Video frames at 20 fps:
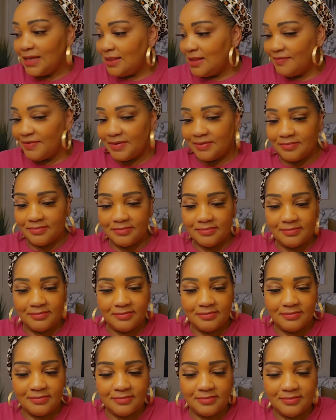I love it.
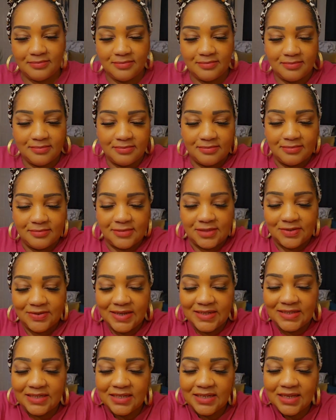So
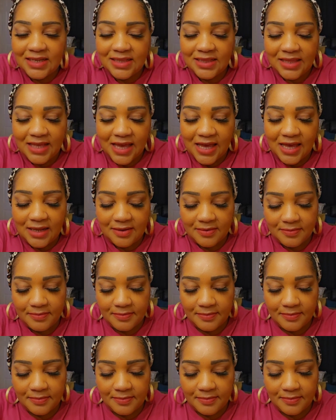I did get that.